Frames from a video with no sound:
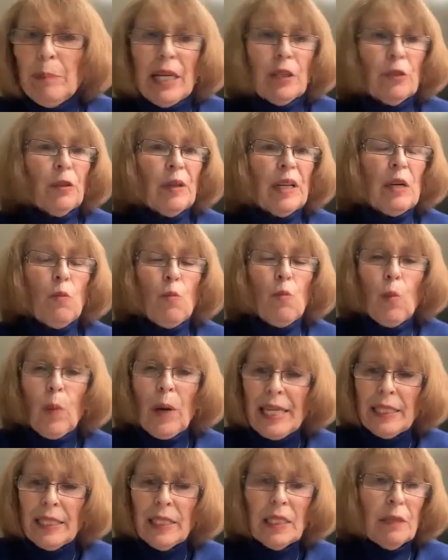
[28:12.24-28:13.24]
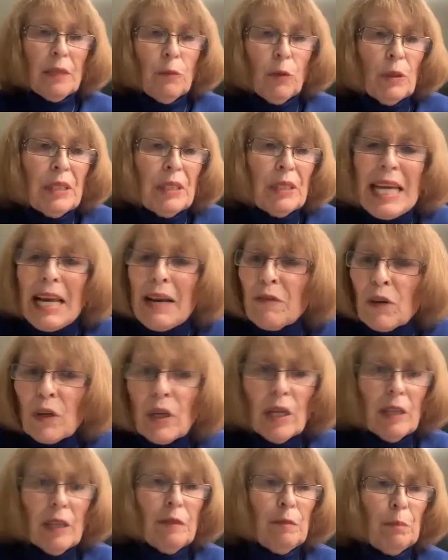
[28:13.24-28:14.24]
better in ways I would
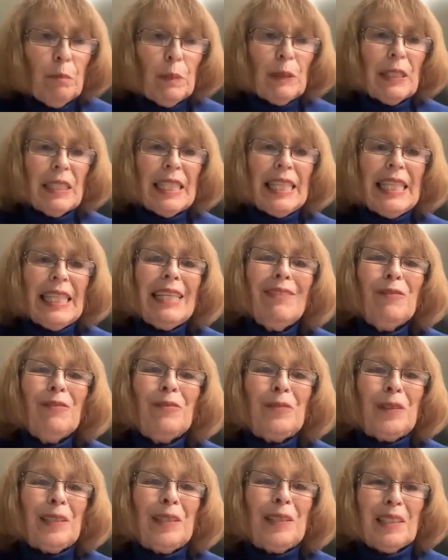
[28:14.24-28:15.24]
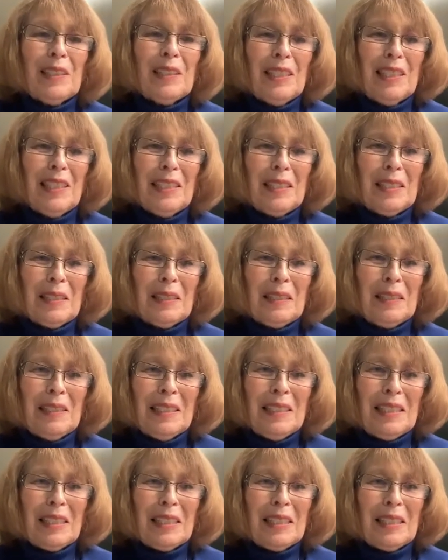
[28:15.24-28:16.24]
never have believed,
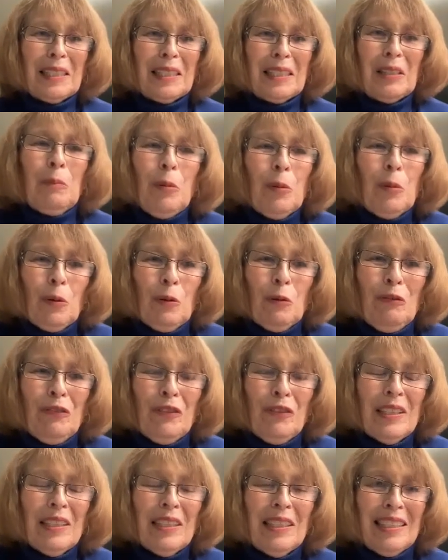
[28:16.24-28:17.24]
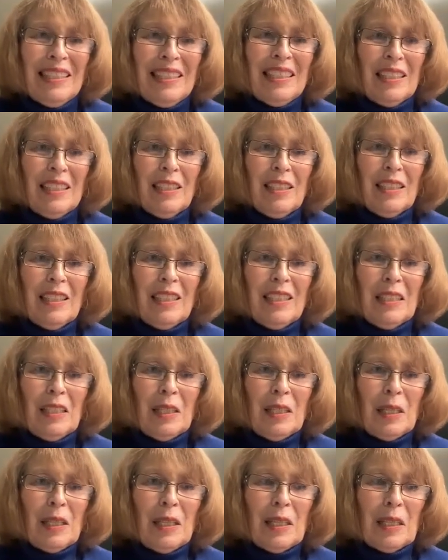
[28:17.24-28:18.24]
improved.
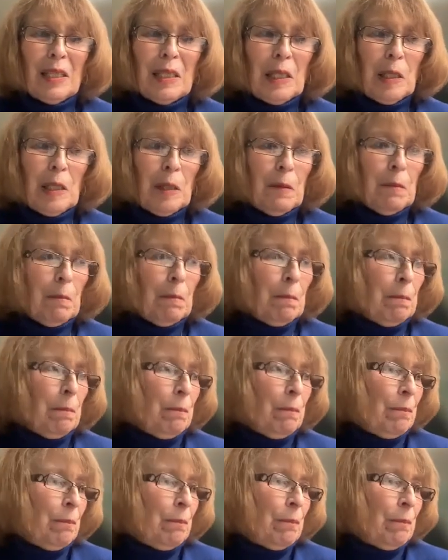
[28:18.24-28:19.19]
And